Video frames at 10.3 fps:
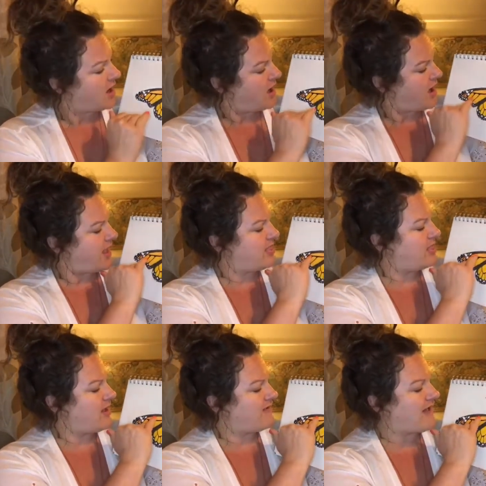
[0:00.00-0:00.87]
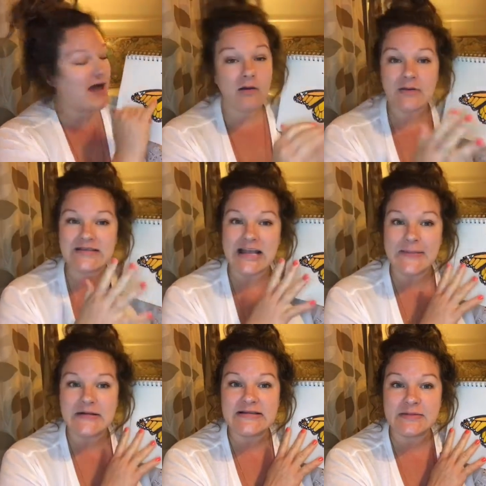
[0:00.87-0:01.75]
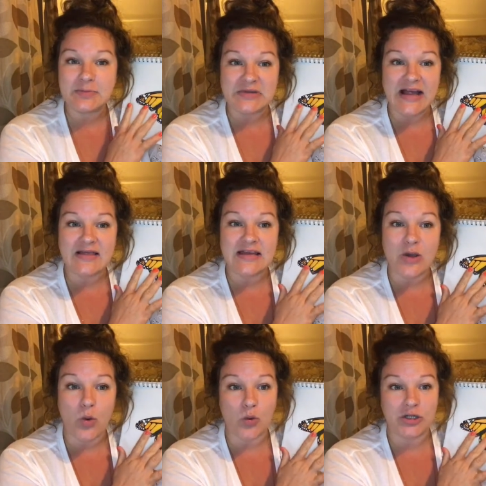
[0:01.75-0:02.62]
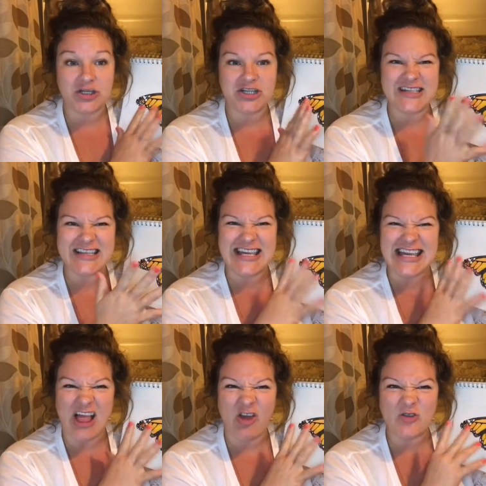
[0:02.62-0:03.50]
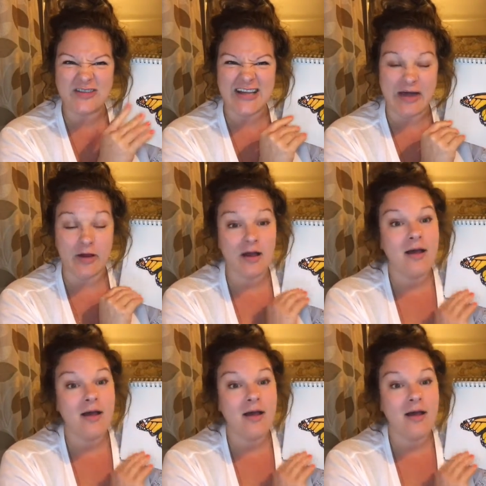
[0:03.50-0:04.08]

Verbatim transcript: I love how I was able to blend the oranges and the yellows together.